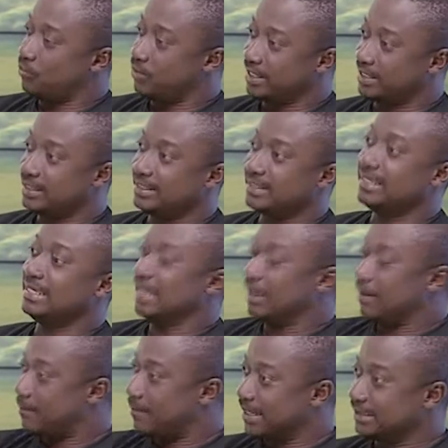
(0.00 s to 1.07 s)
weekly,
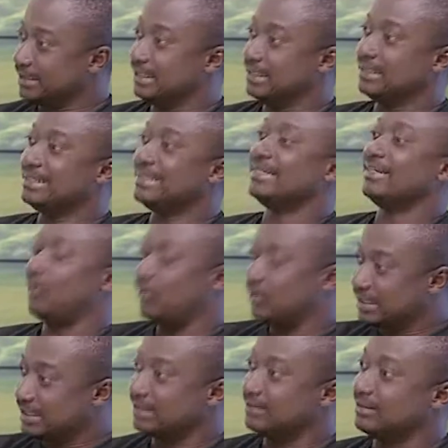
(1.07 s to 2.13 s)
monthly,
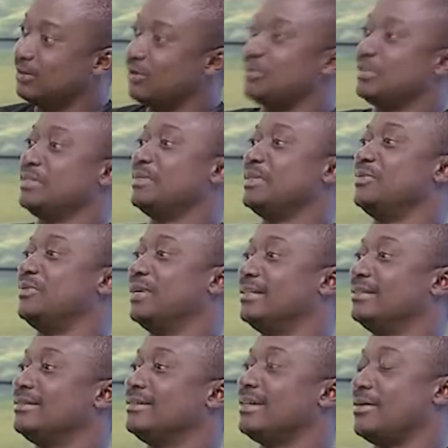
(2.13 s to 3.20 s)
until the ultimate
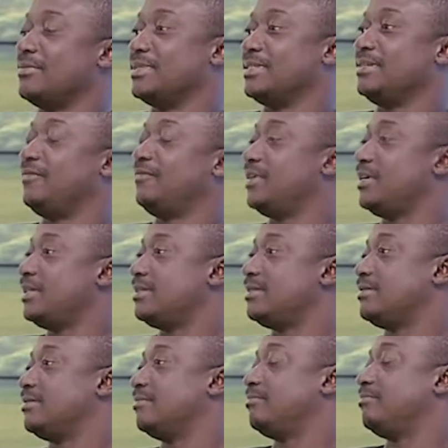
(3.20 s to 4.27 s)
one comes. The
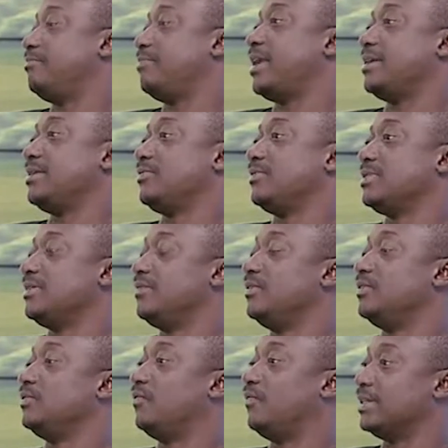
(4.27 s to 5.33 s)
first prize was
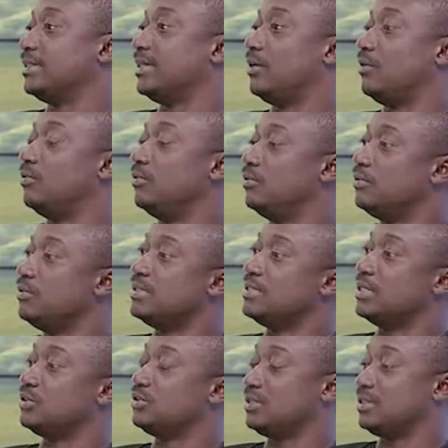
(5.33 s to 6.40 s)
given to Fatao, mm. who's
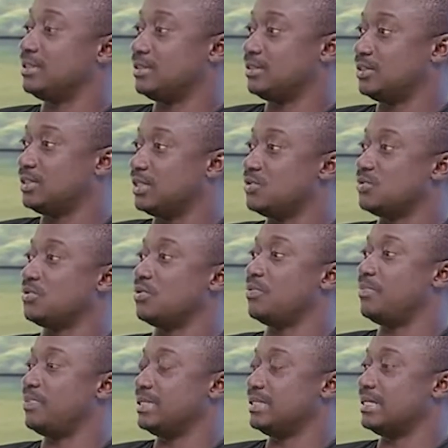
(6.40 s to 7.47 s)
a chainsaw
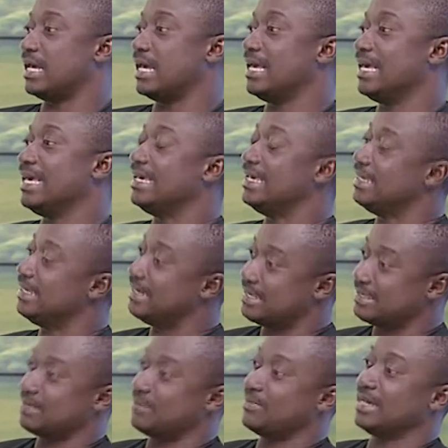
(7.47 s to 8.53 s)
operator okay. in
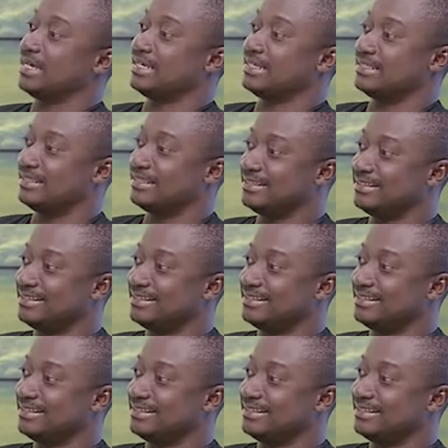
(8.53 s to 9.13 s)
Asamankese. Mm.